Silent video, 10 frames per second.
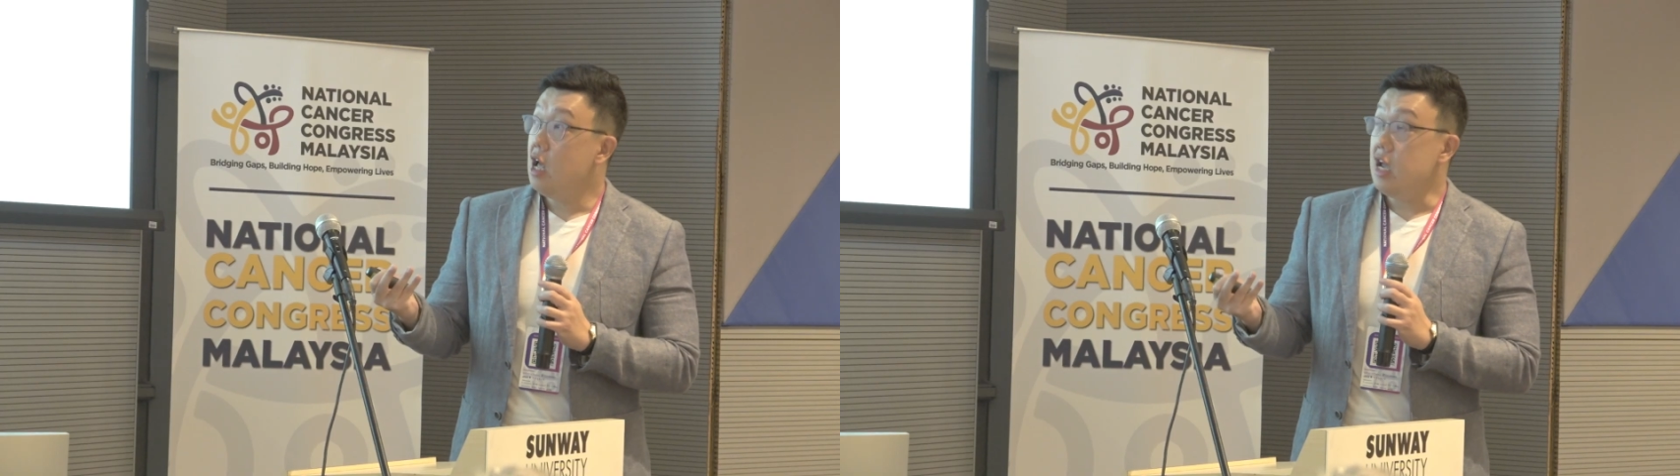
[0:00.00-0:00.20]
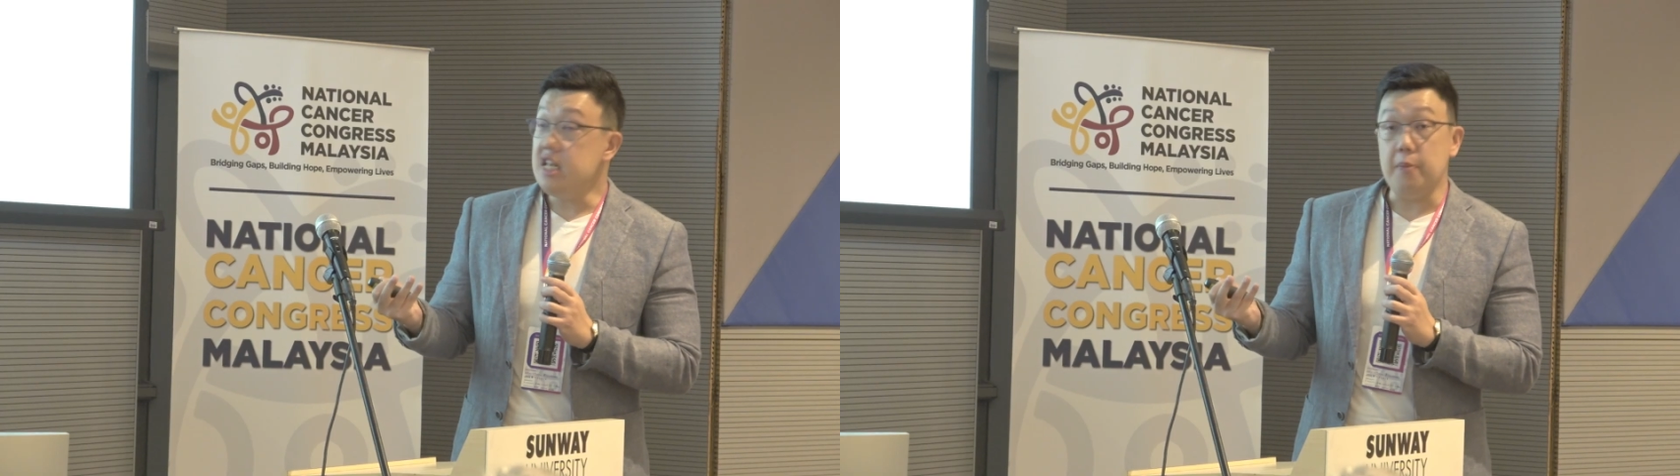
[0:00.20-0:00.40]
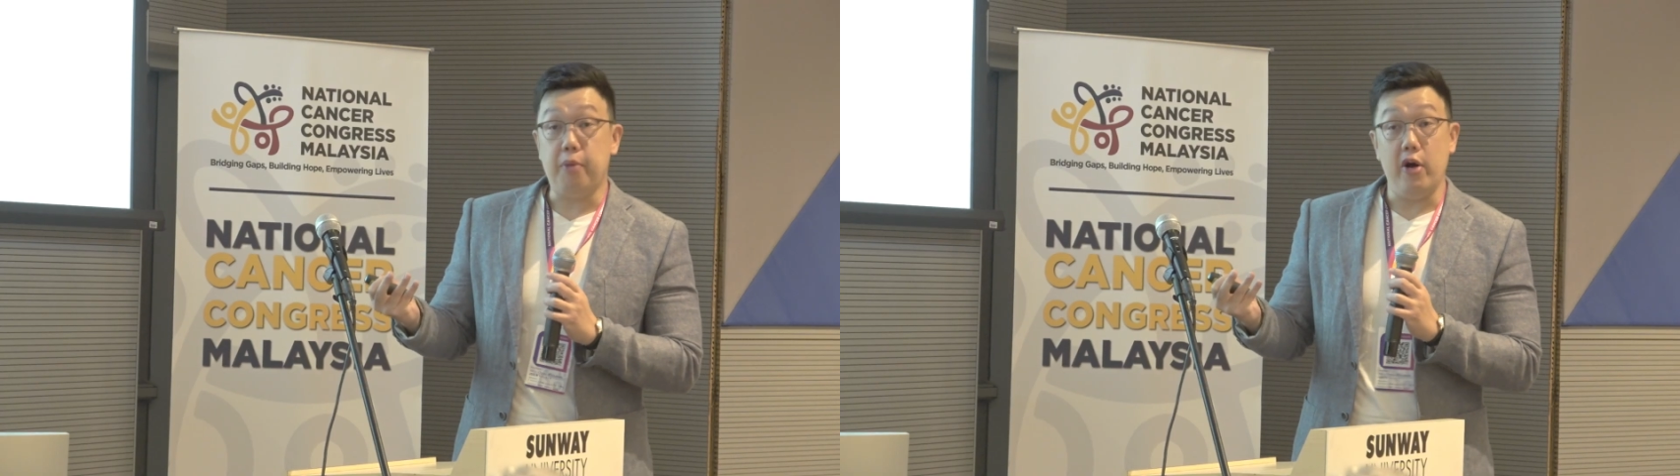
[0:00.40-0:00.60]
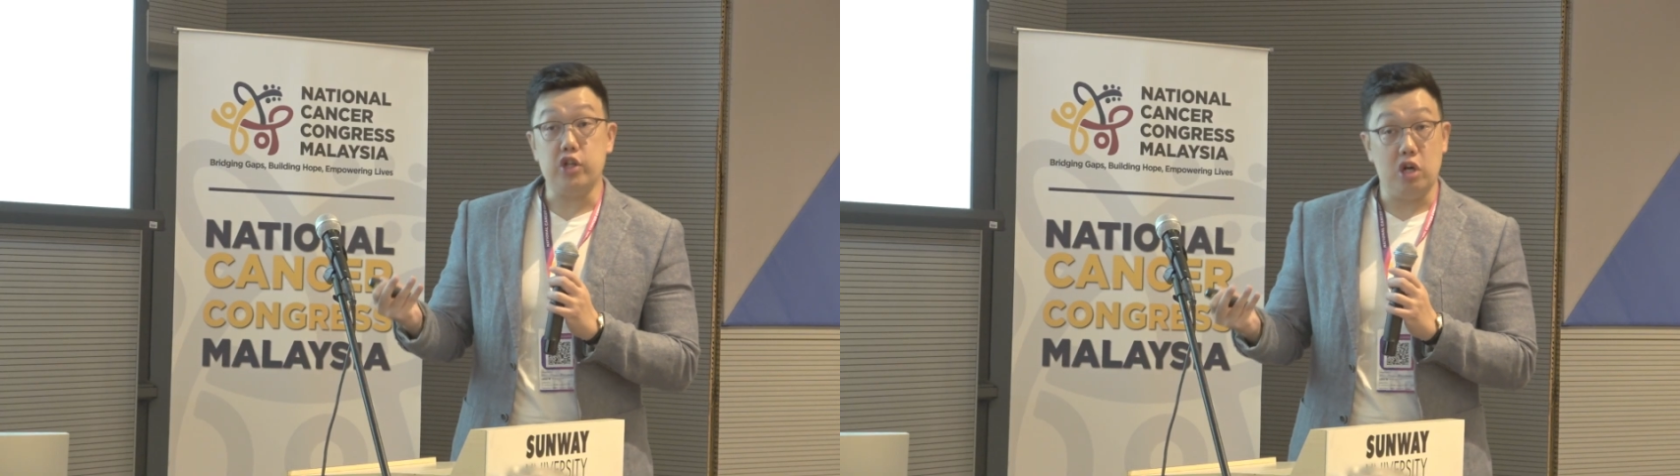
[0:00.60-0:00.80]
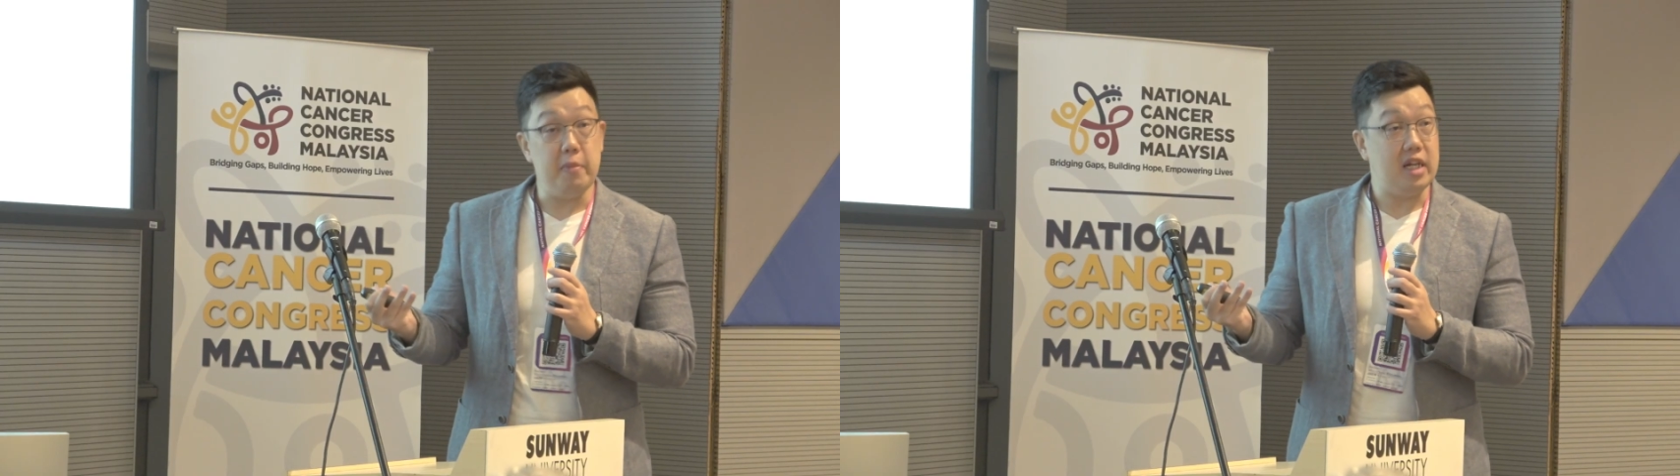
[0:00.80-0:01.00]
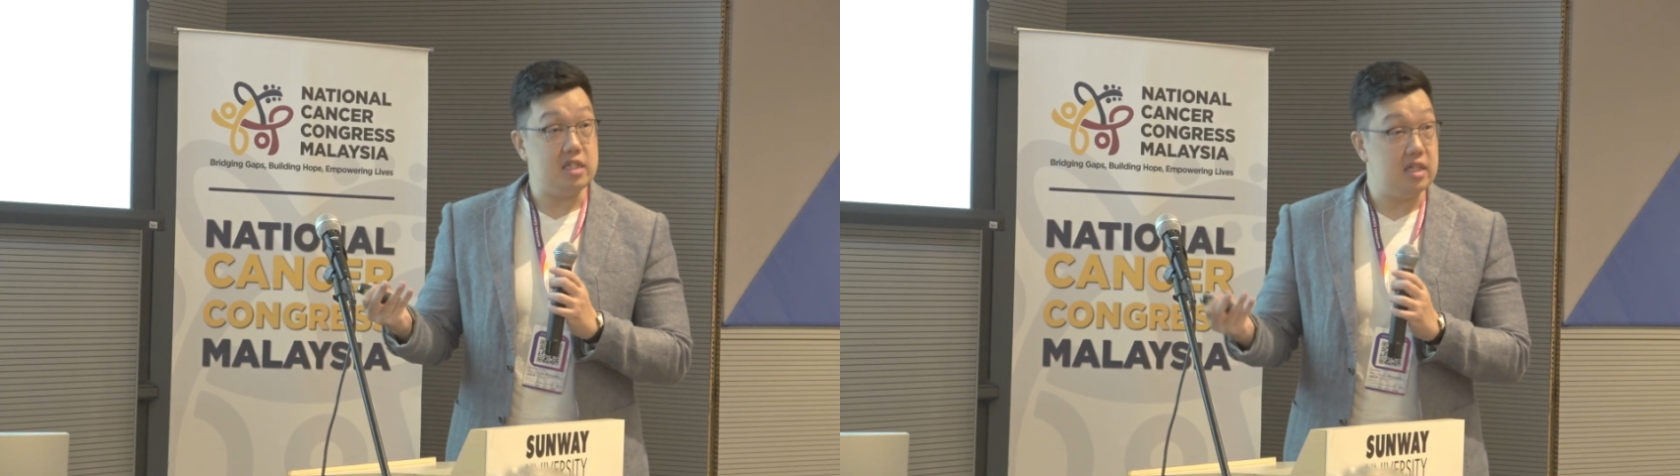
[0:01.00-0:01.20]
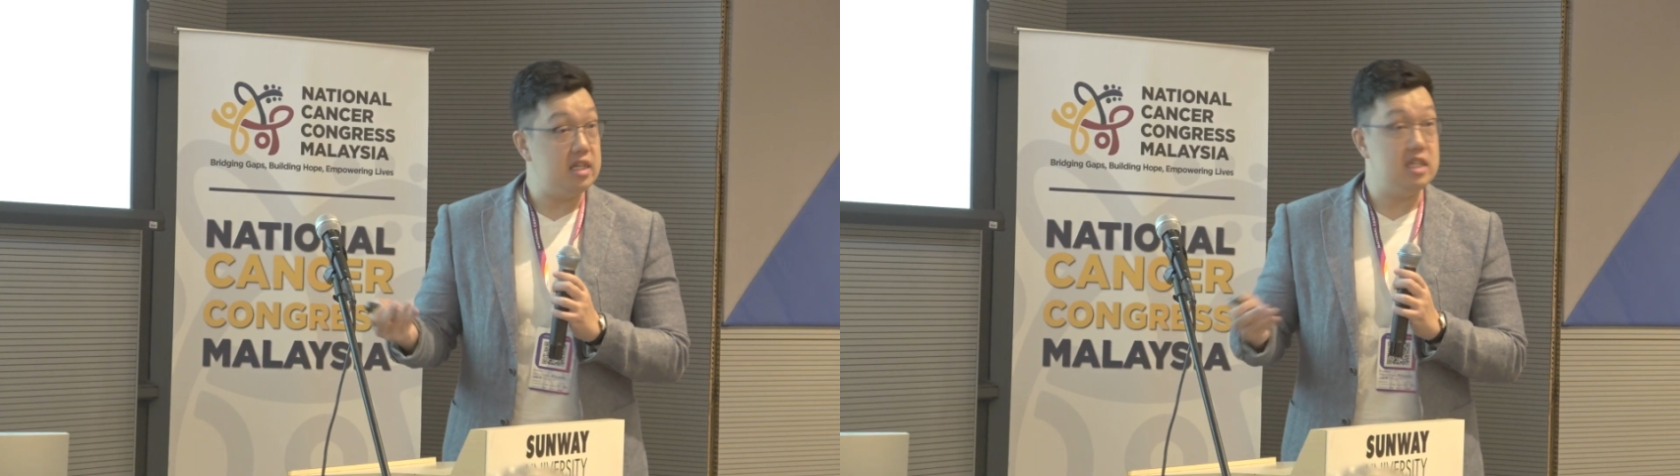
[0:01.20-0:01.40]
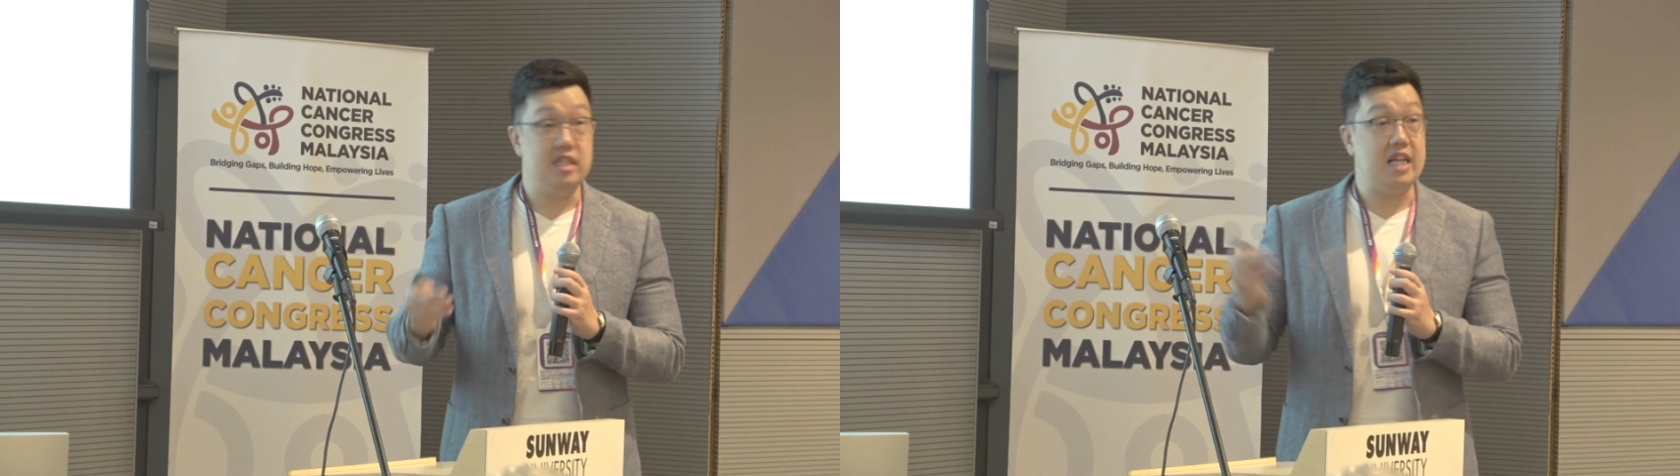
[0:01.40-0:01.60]
In the peritoneal,
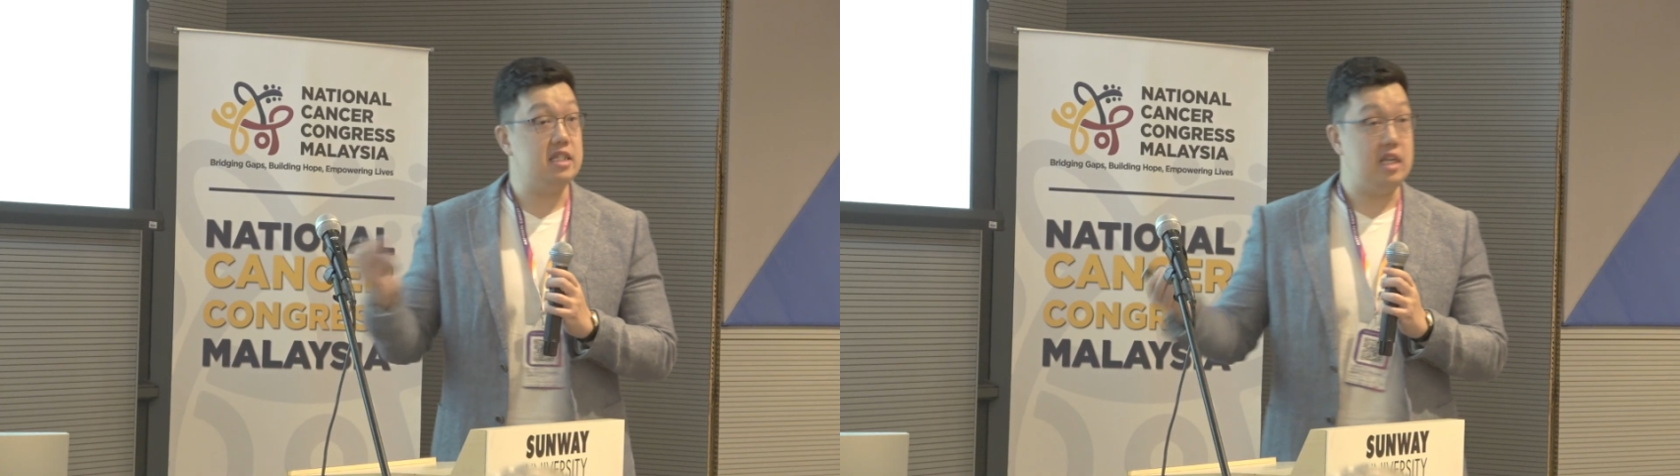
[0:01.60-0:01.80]
metastasis is nasty.